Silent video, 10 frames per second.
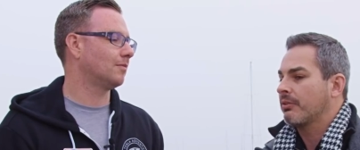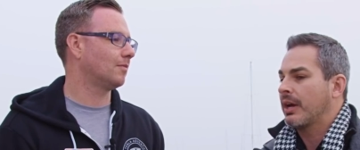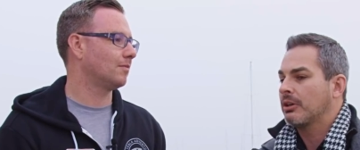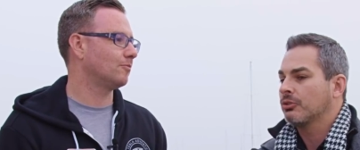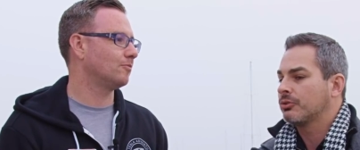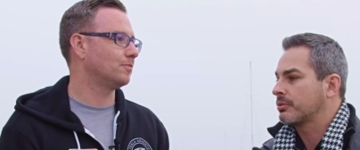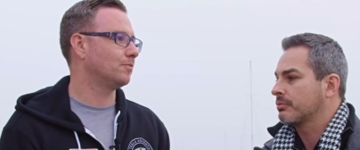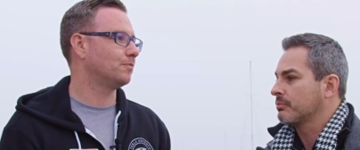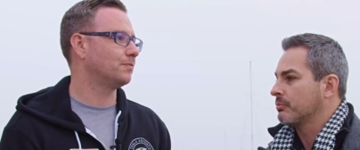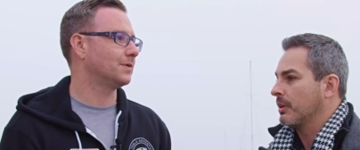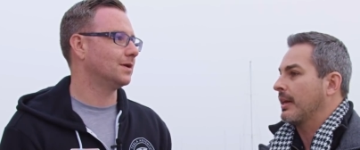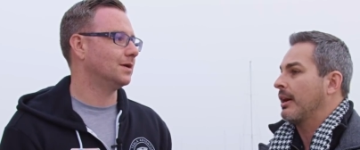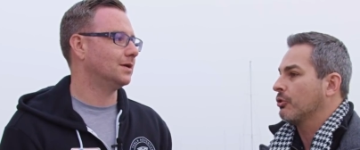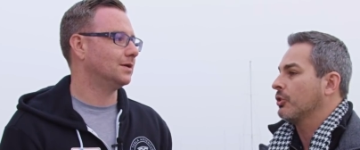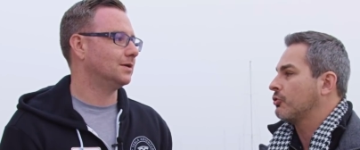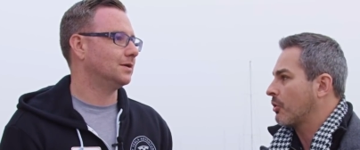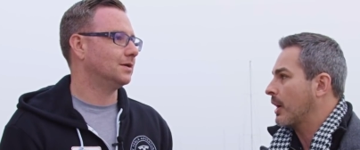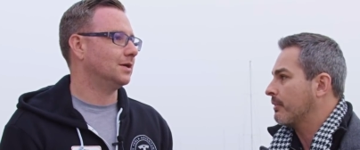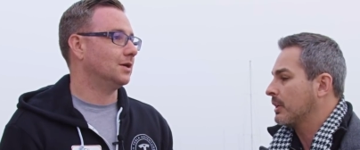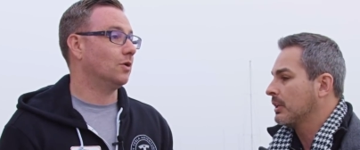Speaker 1: around without a
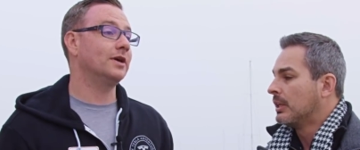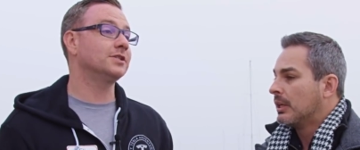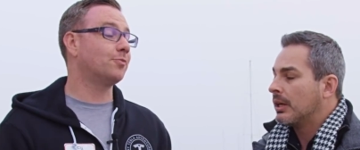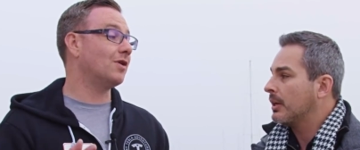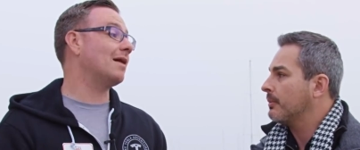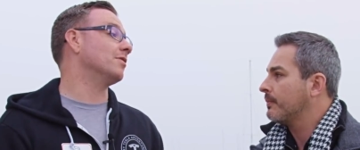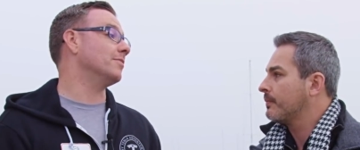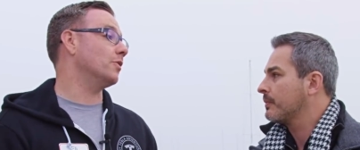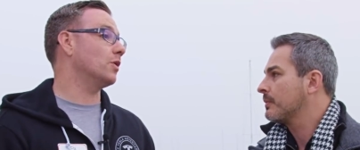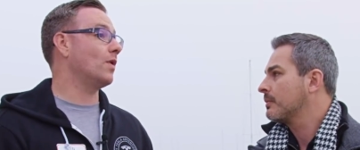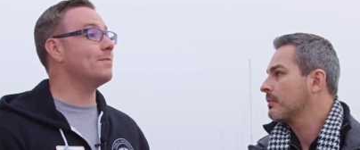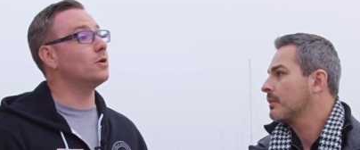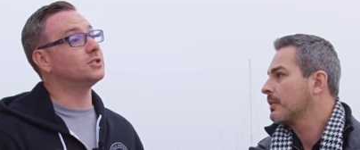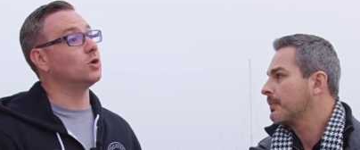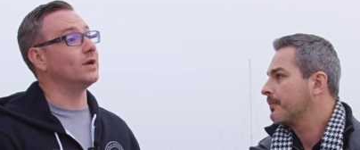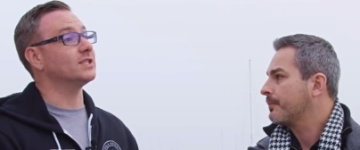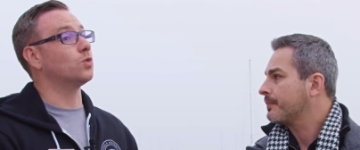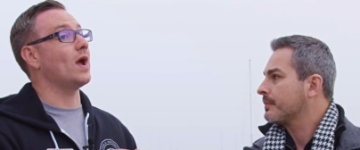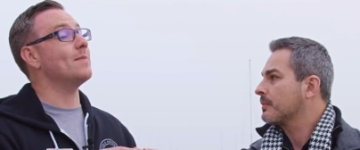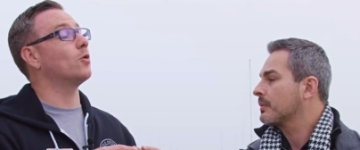driver. Well, here's the problem though. What Waymo is doing is
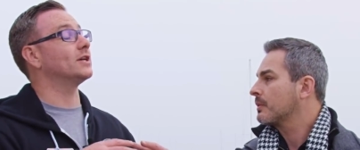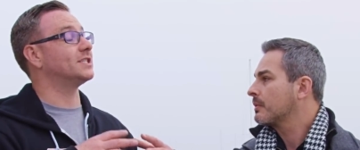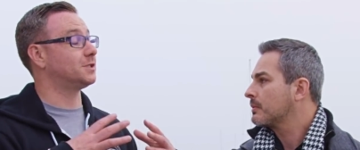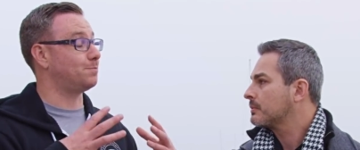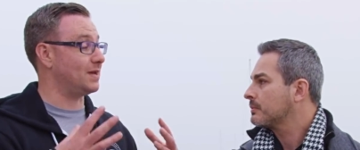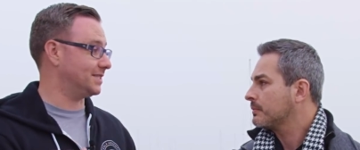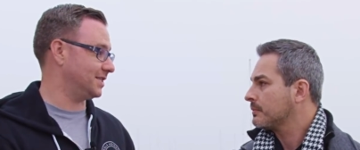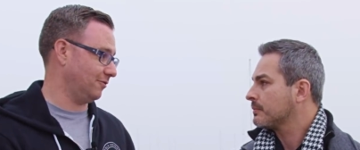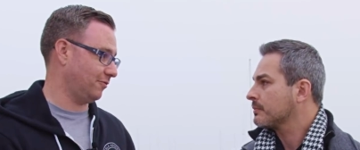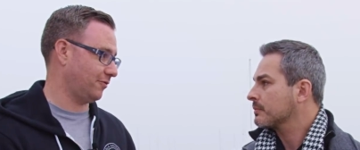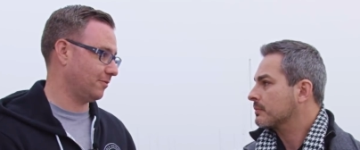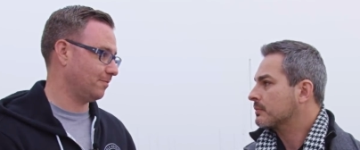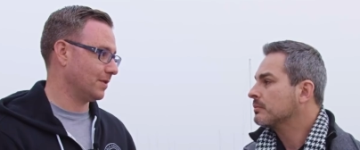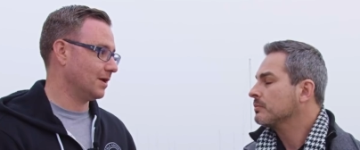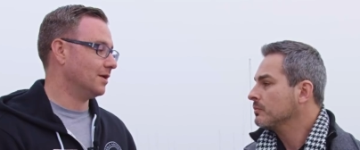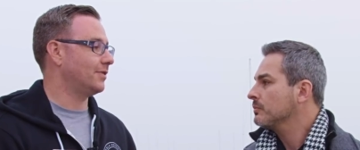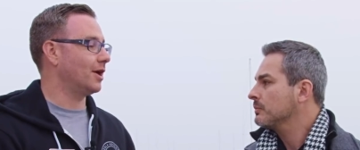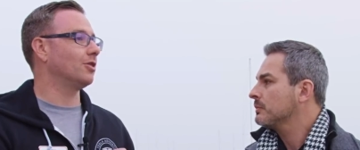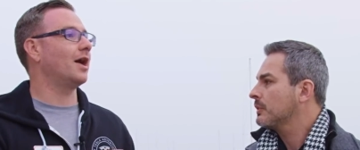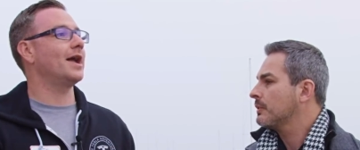way more expensive. They're
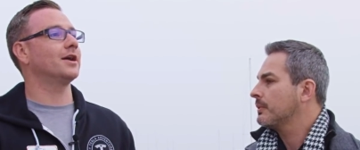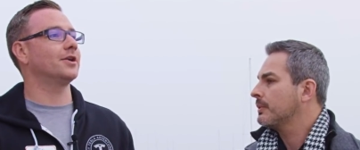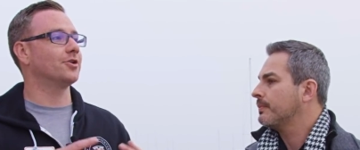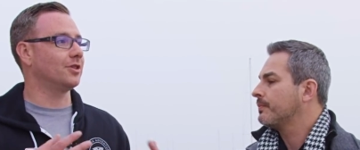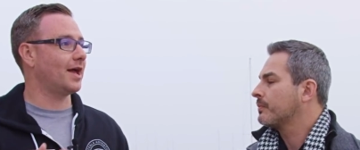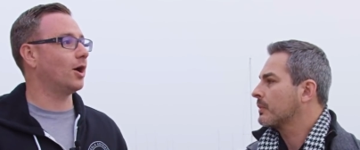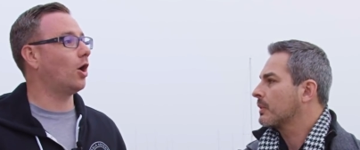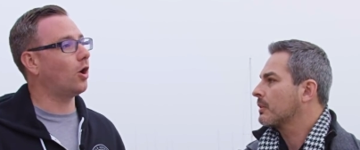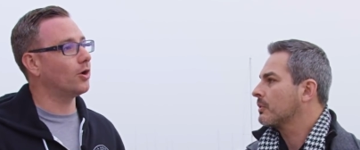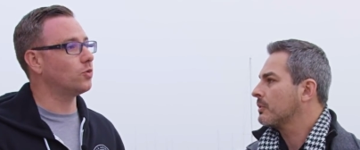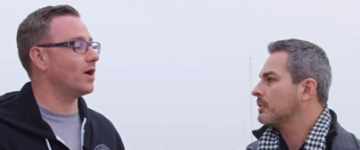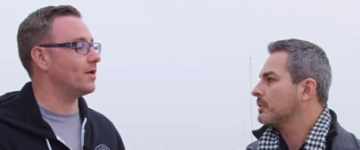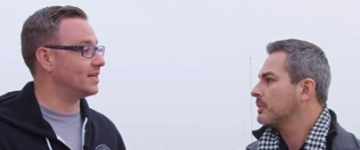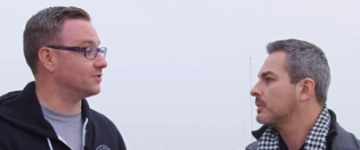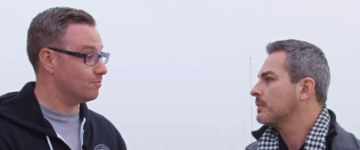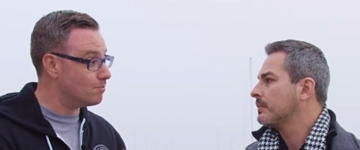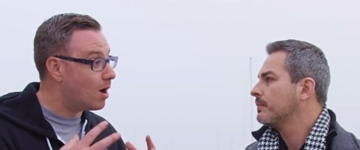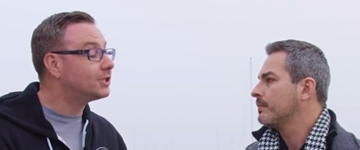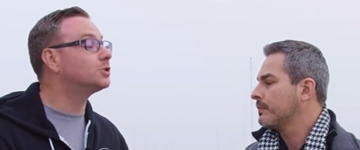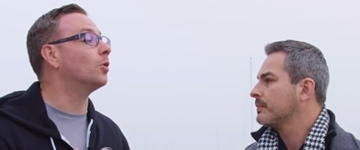relying on underlying hardware that is
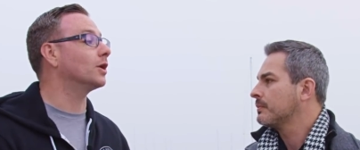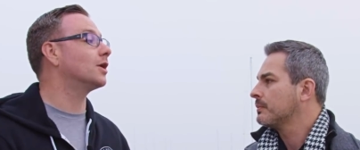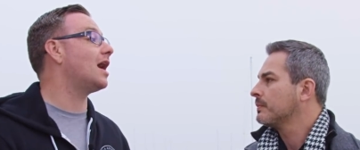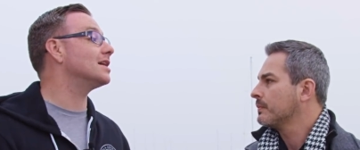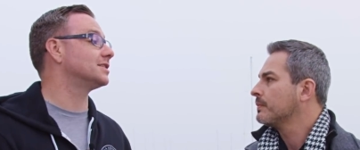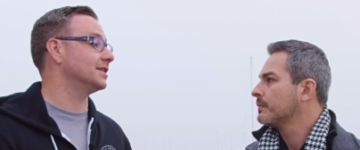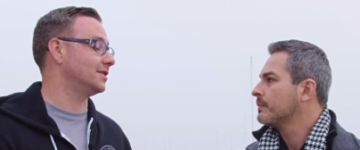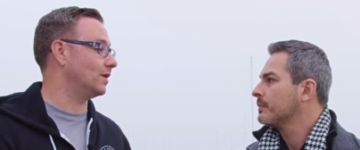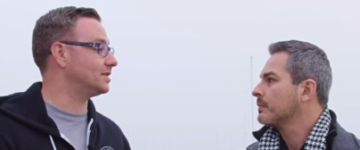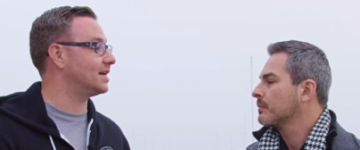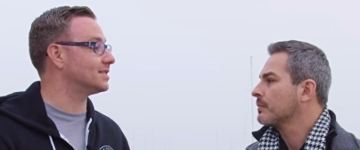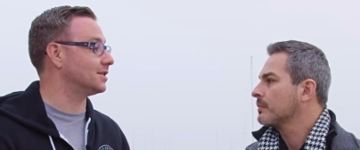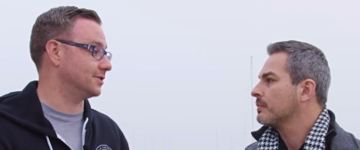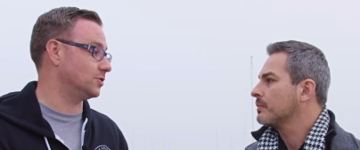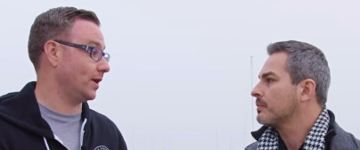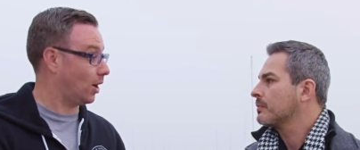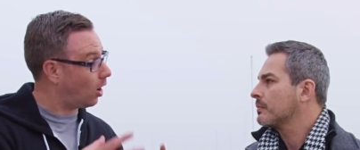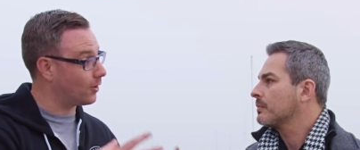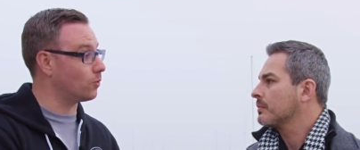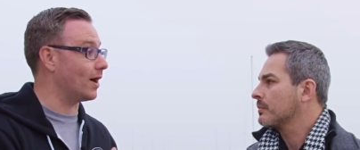much more costly than what Tesla is doing,
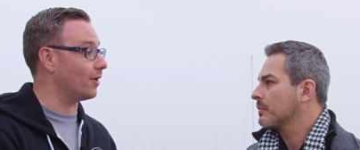hardware.